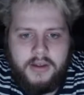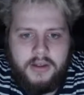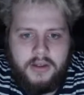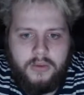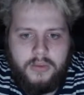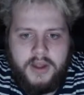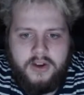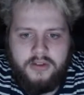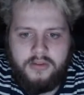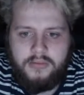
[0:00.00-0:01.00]
You will then
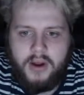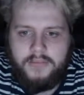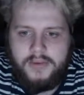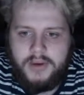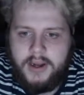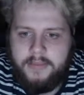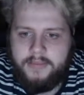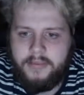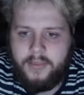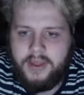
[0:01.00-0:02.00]
choose a rival club
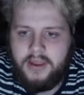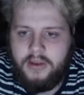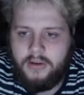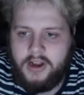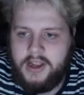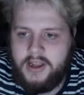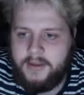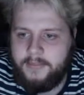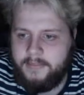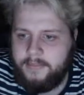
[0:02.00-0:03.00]
from within your league.
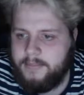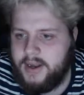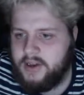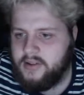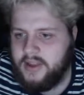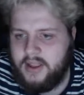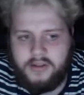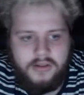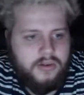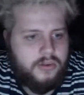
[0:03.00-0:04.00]
Matches
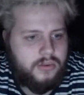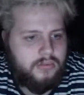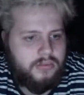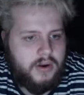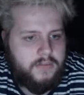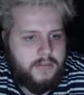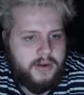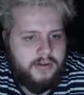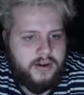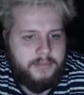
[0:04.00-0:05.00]
against your rival will be
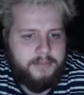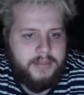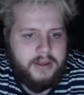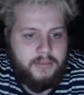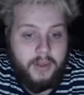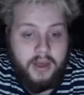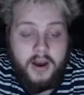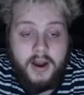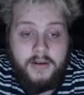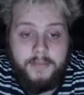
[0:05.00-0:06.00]
treated with
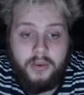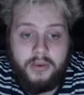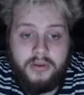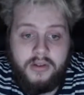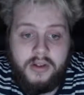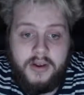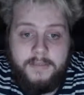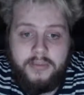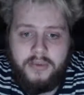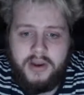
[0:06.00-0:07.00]
higher importance in our
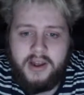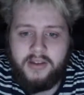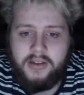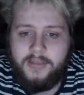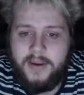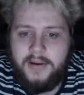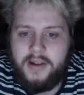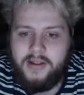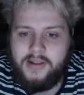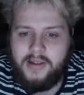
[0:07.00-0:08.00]
broadcast
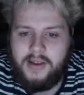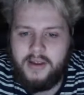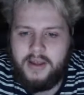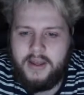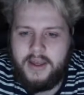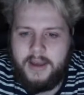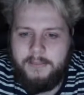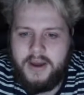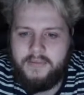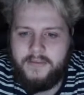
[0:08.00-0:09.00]
experience and benefit from